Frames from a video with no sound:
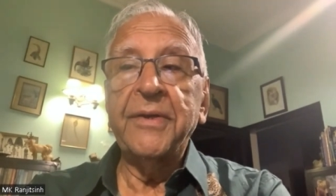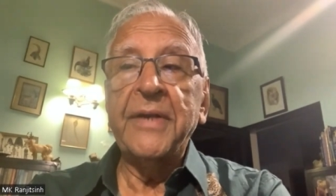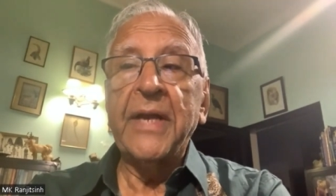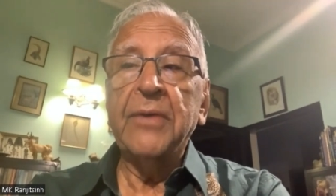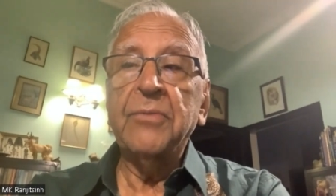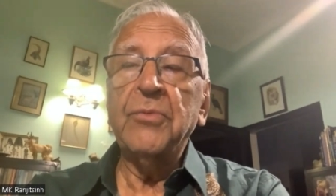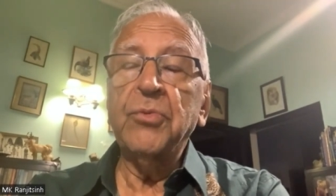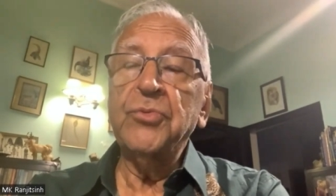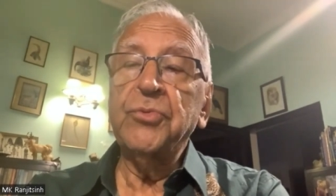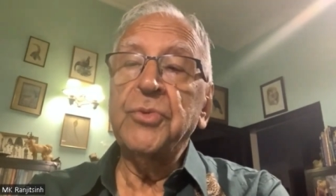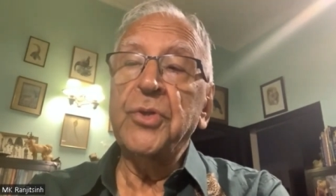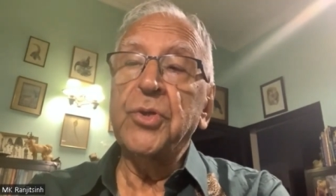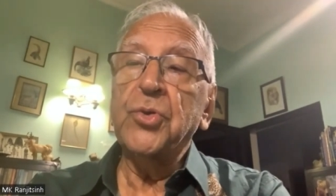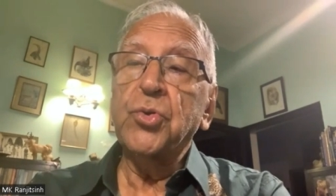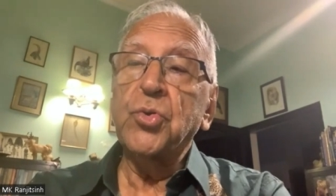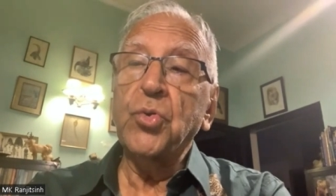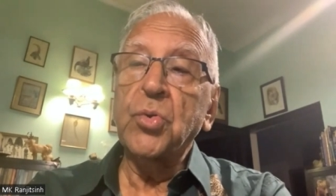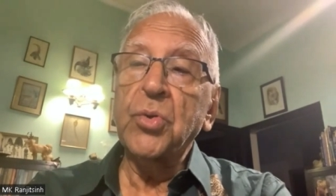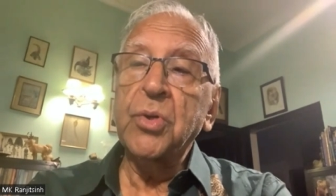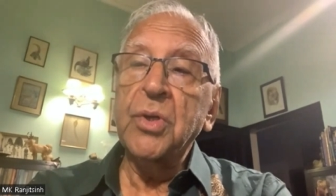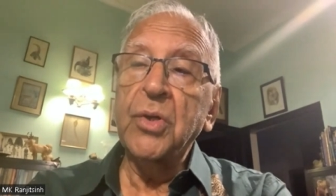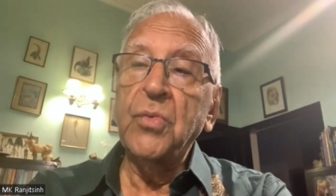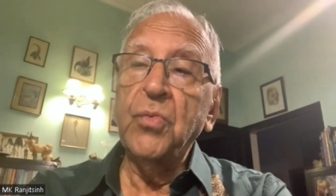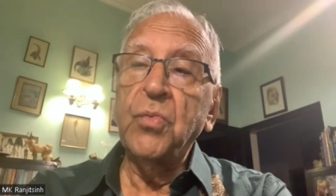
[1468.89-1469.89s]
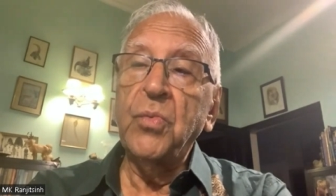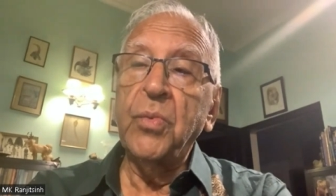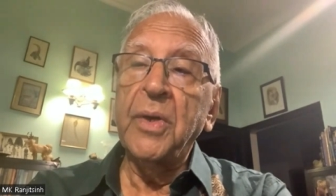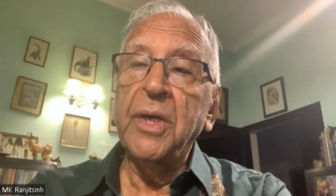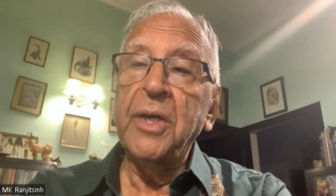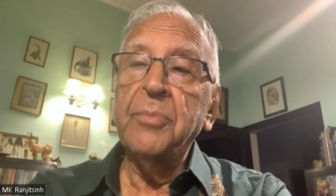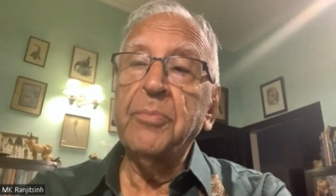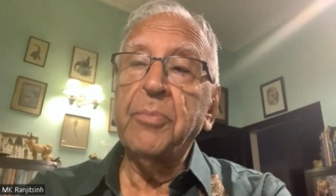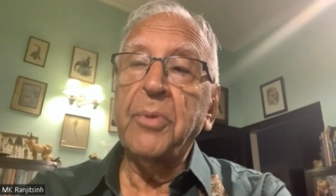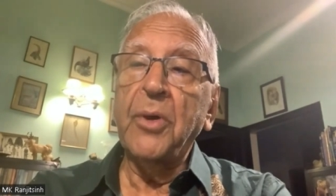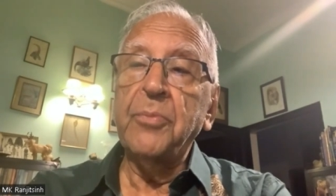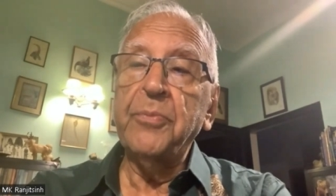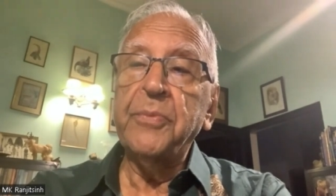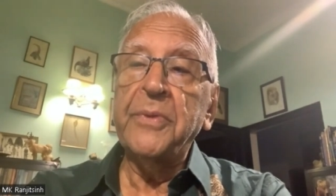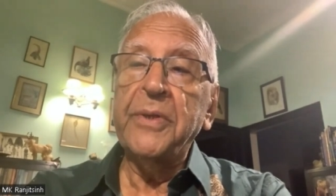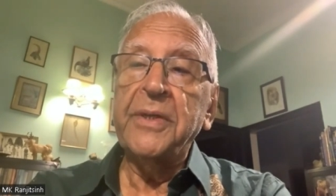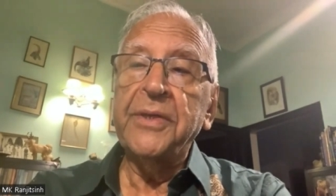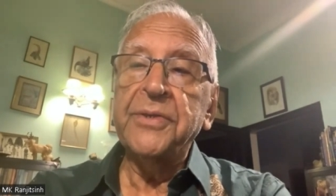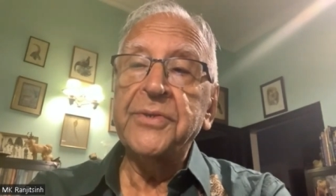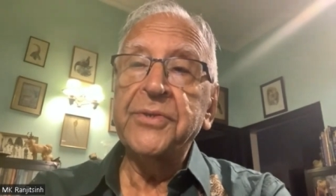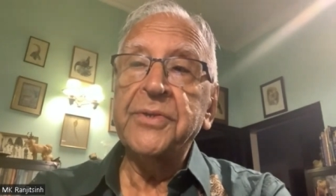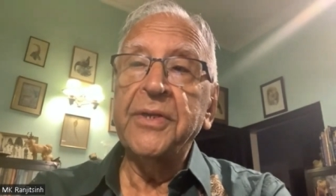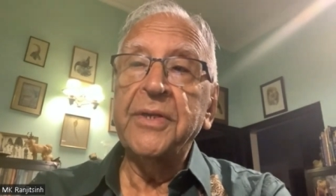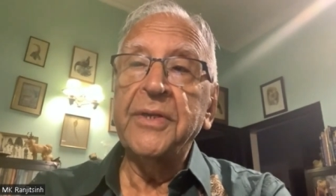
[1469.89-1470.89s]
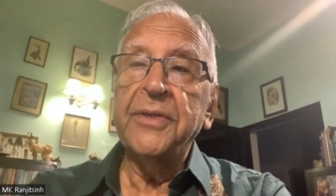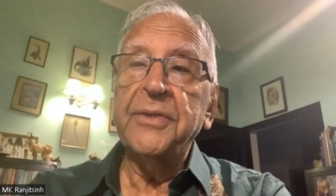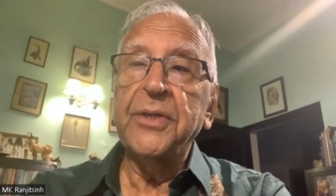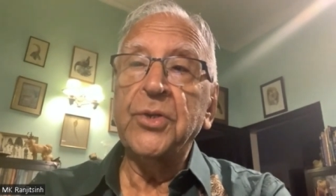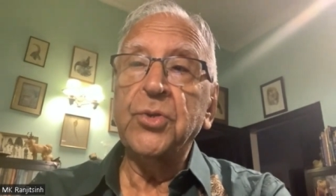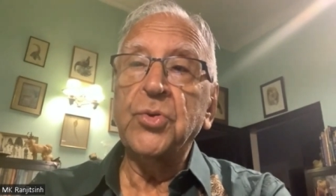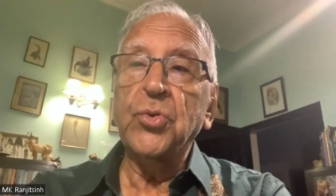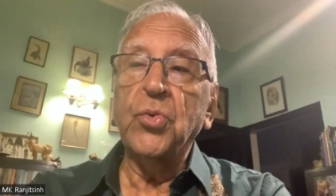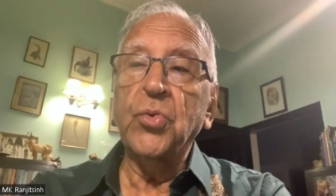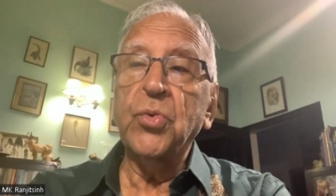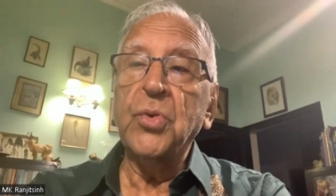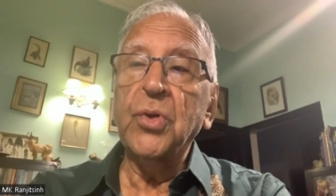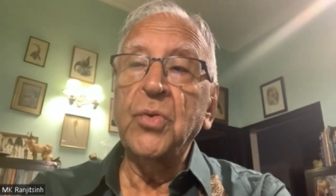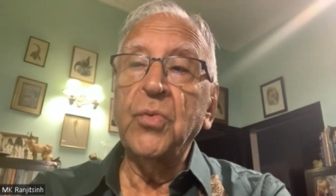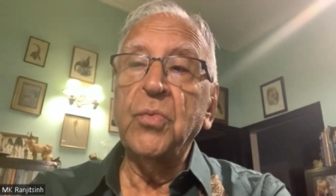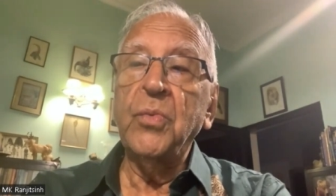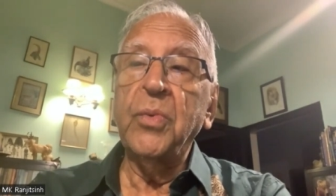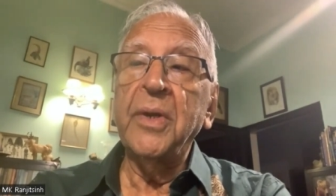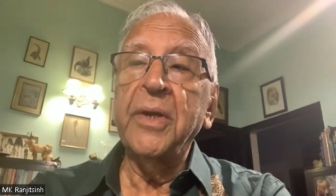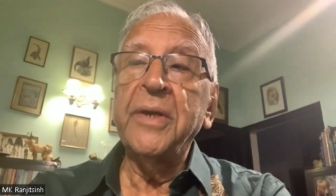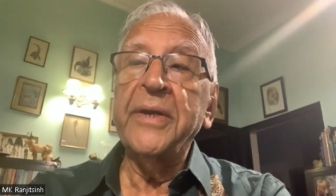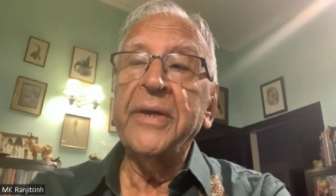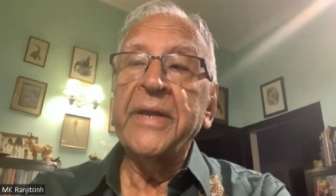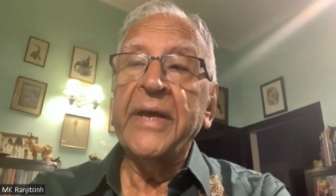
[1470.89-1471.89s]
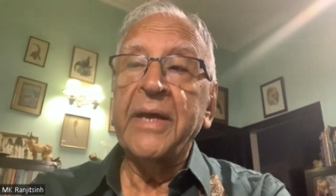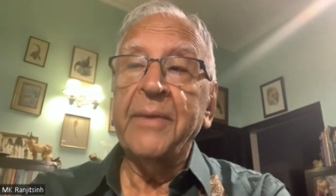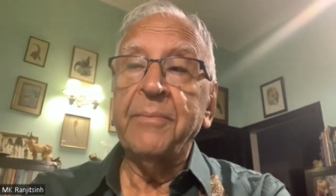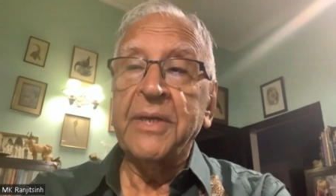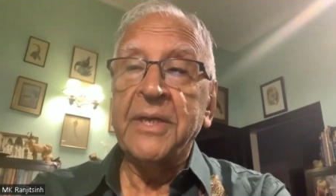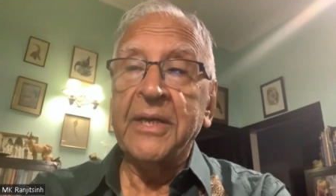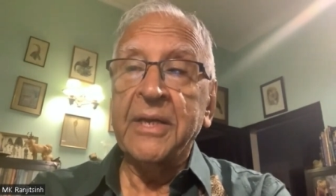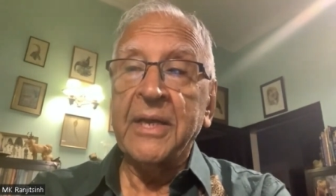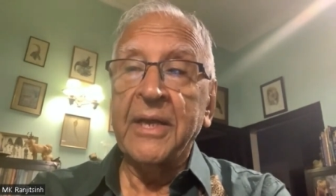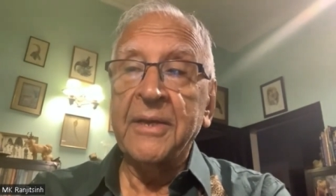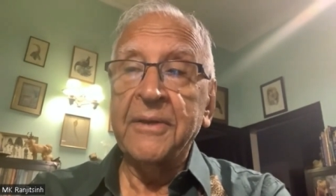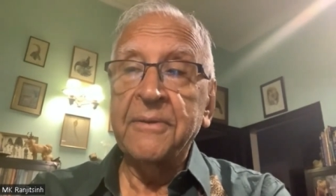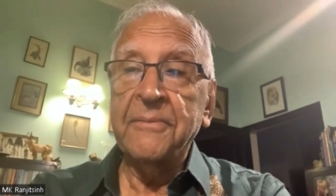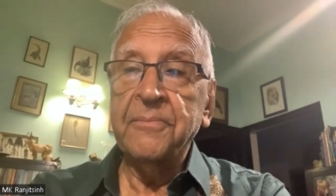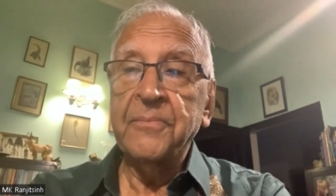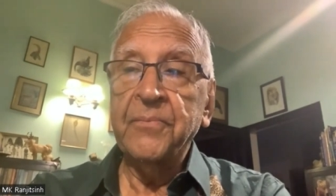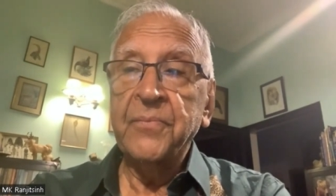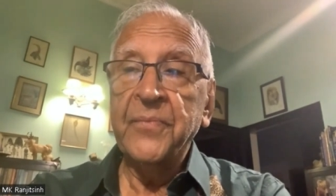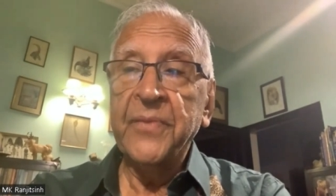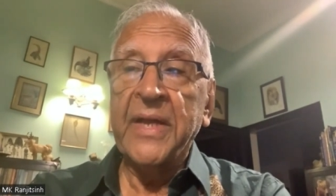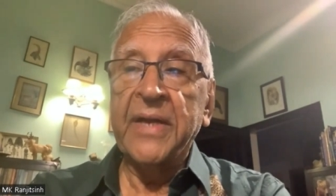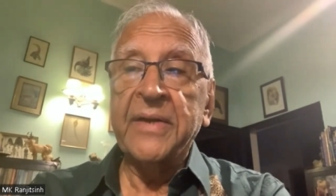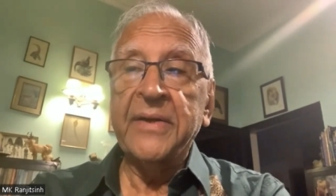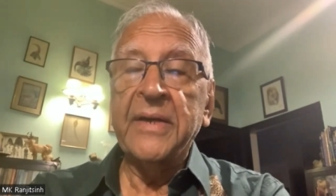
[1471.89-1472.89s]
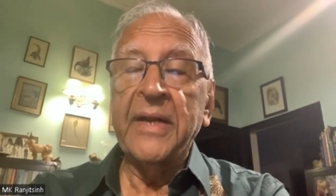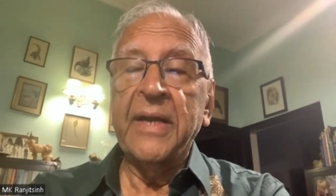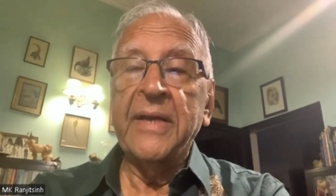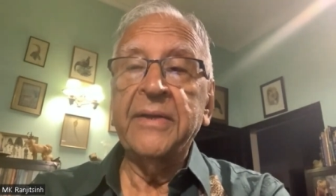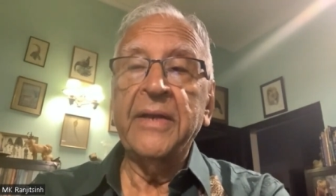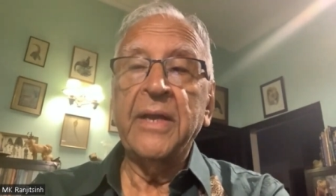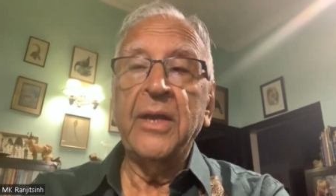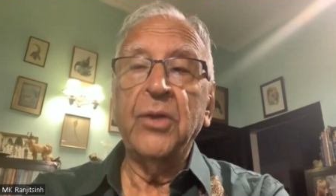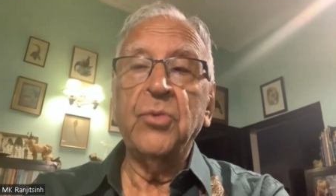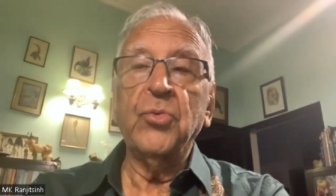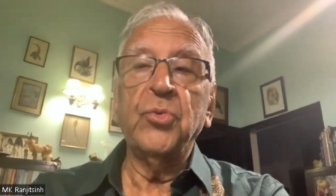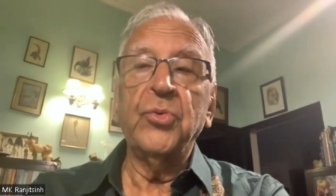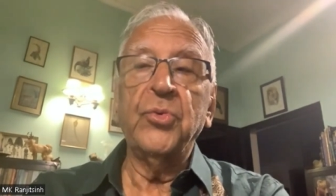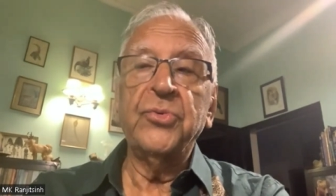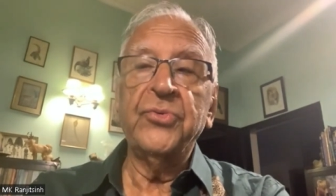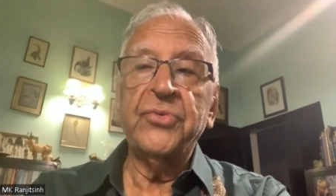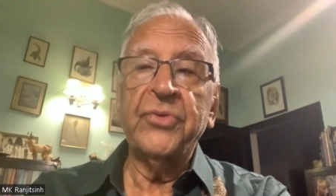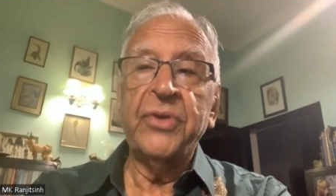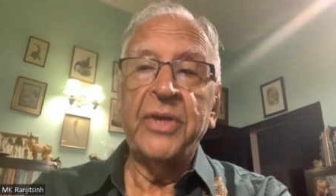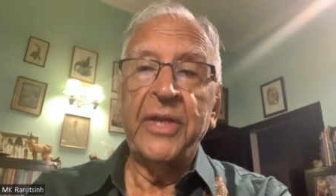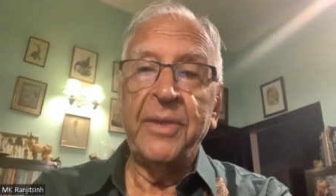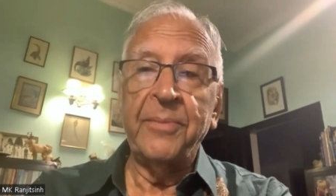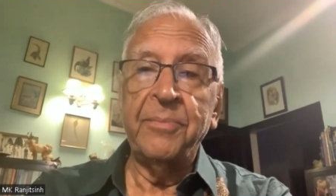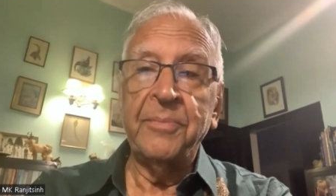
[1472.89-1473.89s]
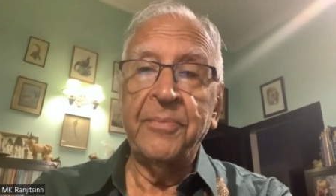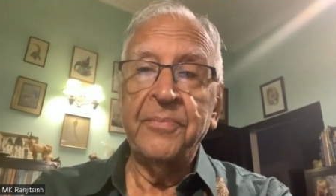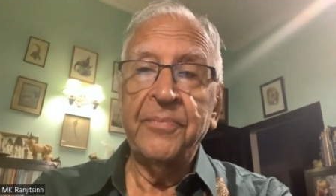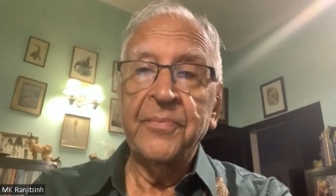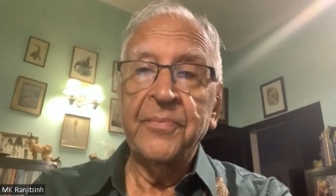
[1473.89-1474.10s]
That was the total world population, the total world habitat. That night I couldn't sleep.